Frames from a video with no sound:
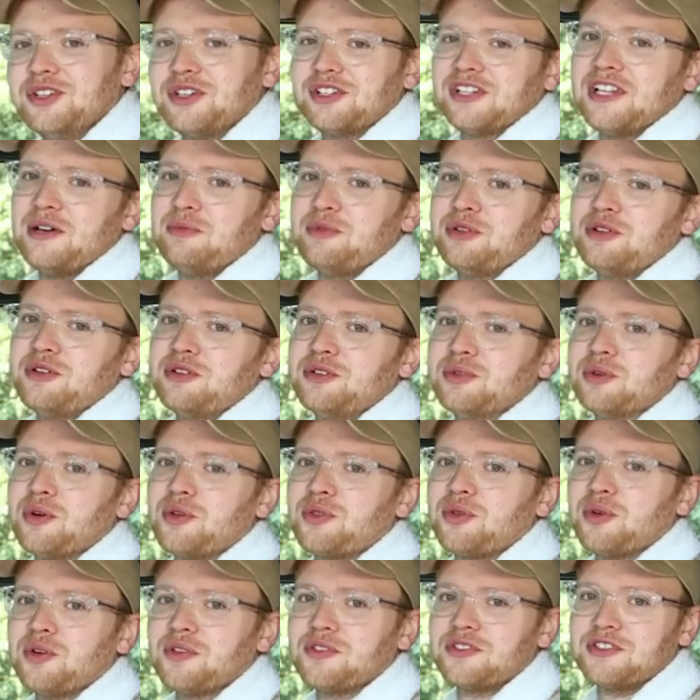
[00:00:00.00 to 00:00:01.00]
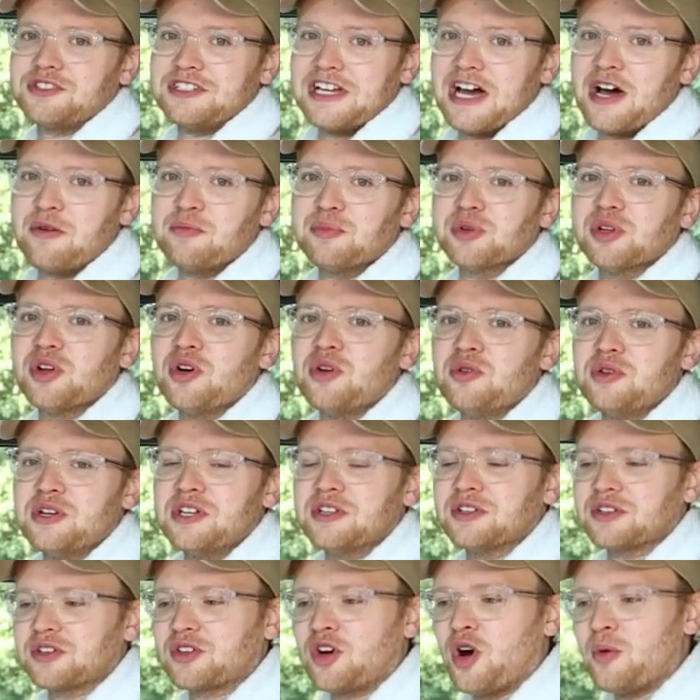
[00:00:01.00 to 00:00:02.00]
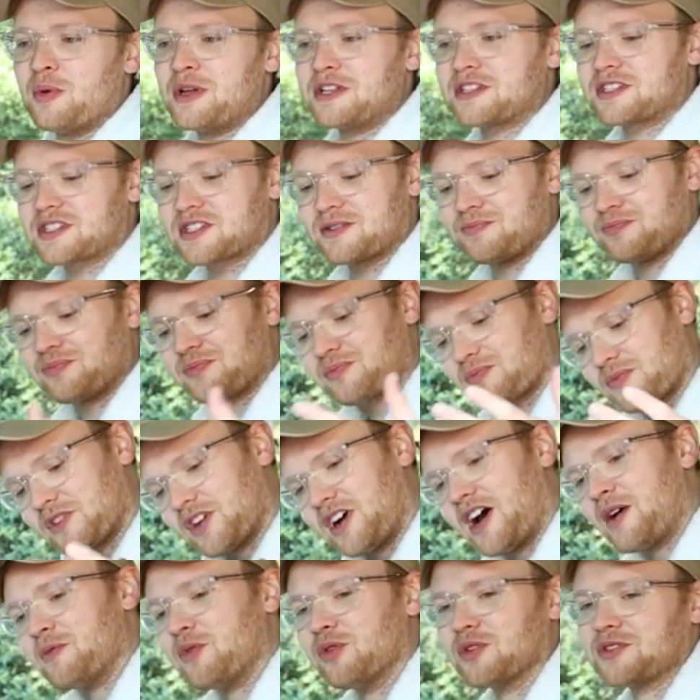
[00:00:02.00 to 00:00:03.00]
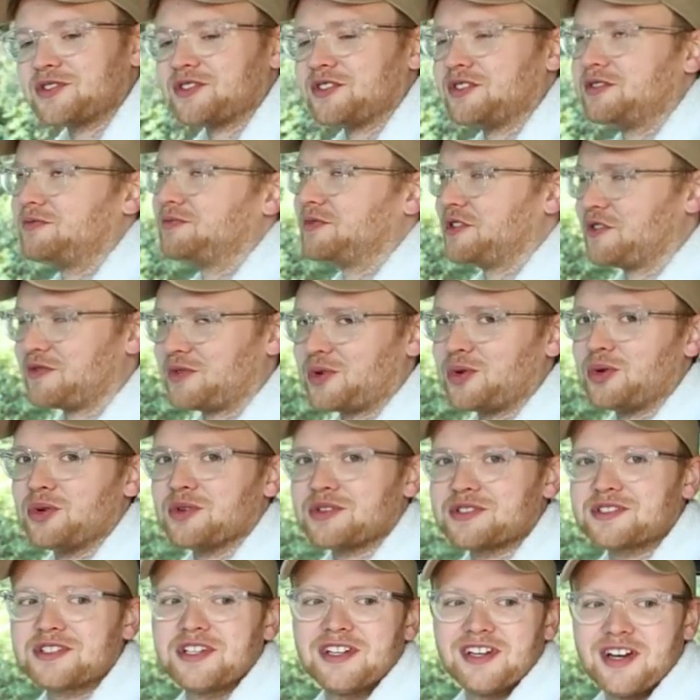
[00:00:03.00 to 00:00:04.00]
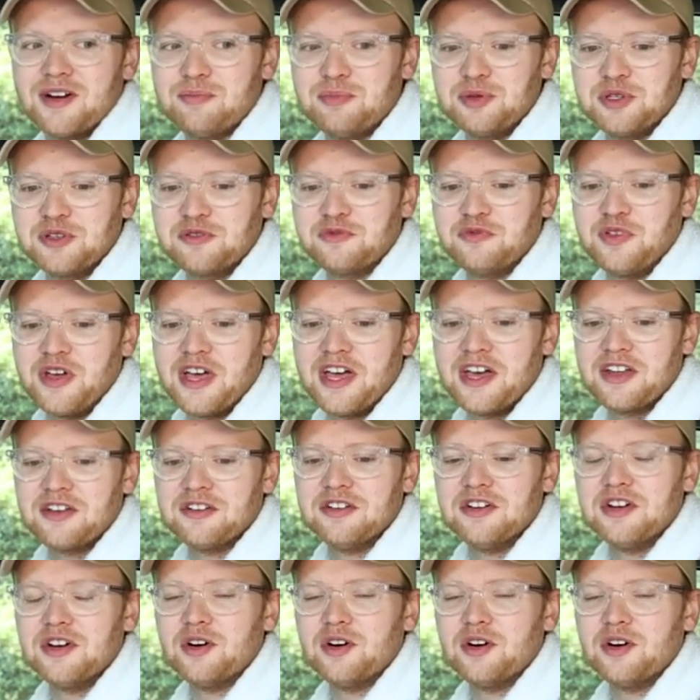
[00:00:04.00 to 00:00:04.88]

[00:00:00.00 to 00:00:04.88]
You can let me know your thoughts down below in the comments. I'm also, of course, a big fan